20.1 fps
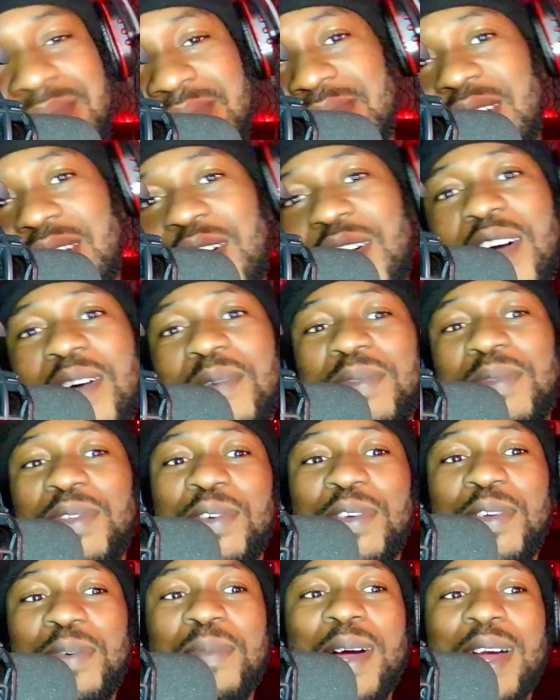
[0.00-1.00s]
I'm telling
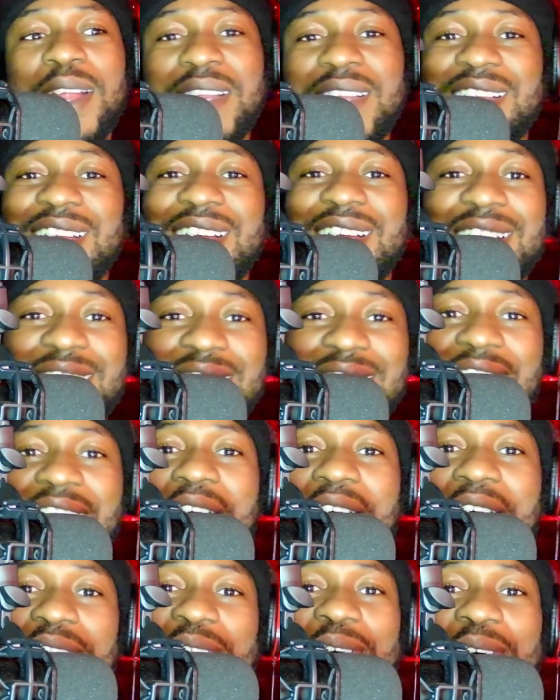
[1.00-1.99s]
you, man. Yeah, I
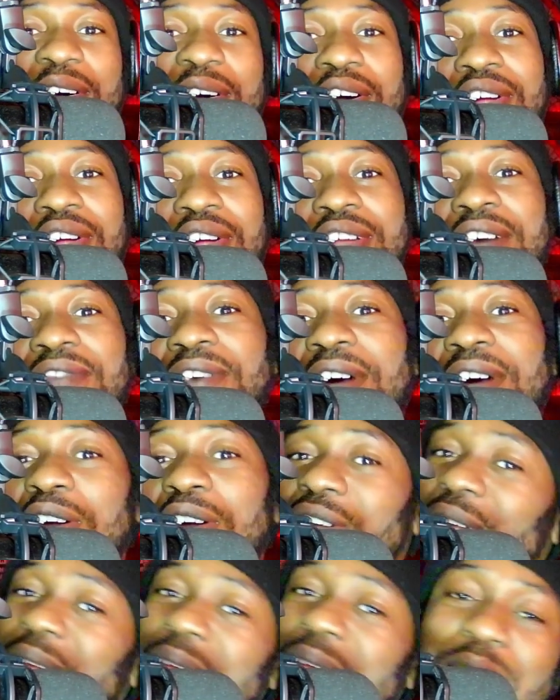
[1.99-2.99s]
told you, I found
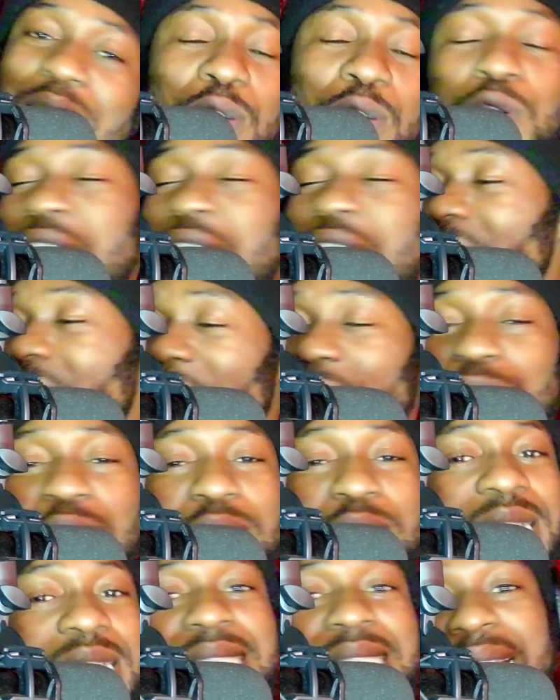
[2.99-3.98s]
the name, know the
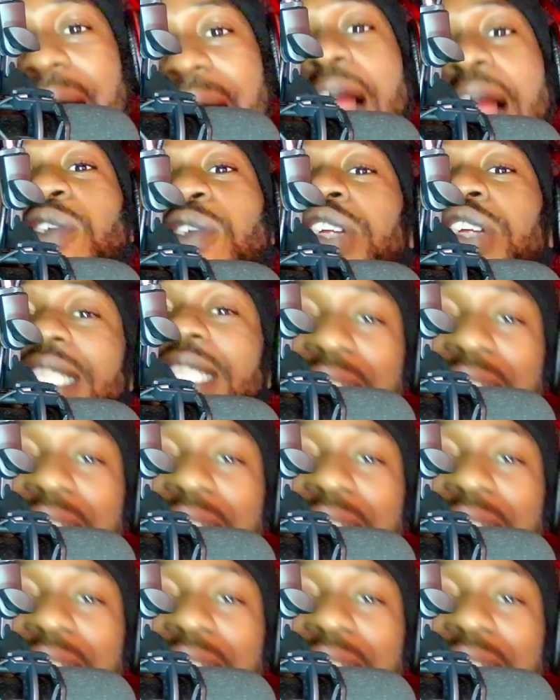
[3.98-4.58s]
style, and this a